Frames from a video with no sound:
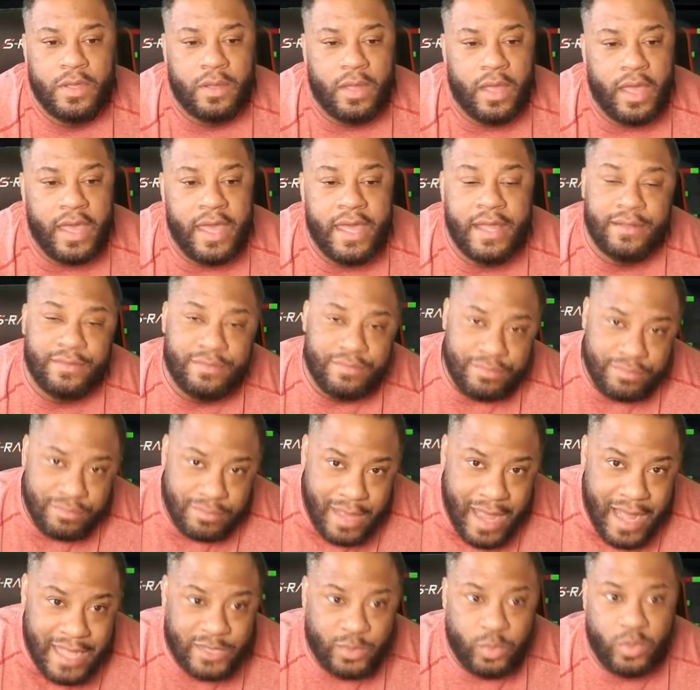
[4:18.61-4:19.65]
And
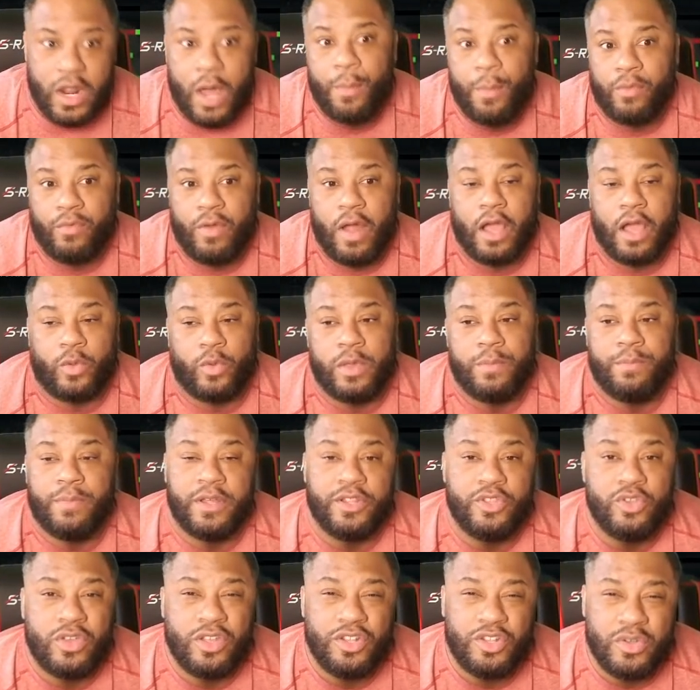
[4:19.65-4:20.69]
that's what I'm gonna rock with.
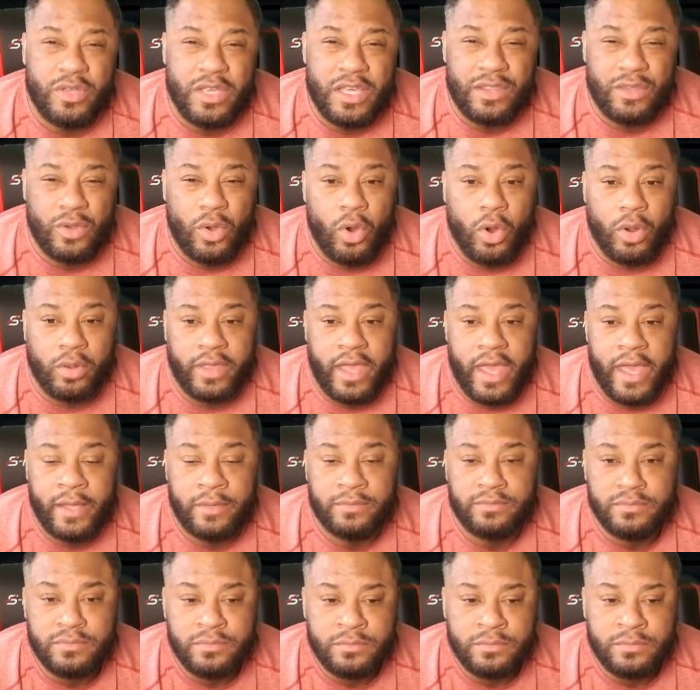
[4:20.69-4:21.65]
But you can do either or, okay?